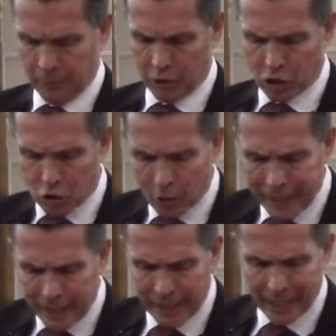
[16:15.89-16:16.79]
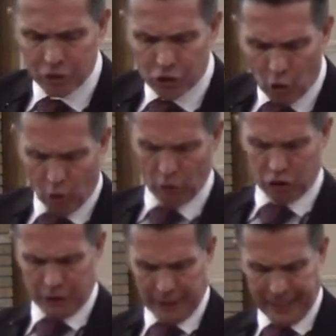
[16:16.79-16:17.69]
to treat
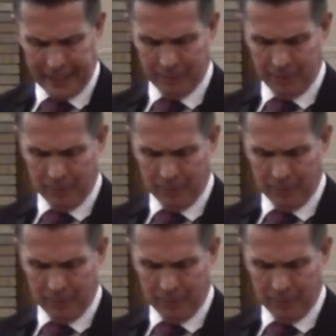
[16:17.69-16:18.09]
indulgently,